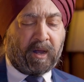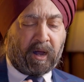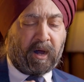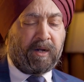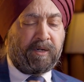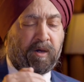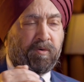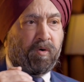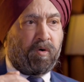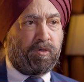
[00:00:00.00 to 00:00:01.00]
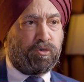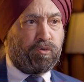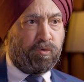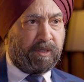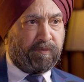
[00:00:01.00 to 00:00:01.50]
are now
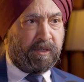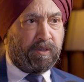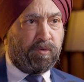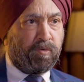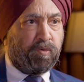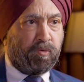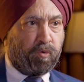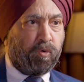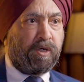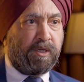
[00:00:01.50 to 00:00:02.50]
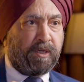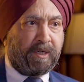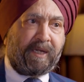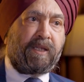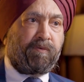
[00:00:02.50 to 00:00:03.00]
also giving you good
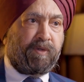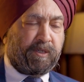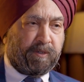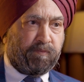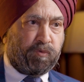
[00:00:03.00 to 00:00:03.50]
reading vision.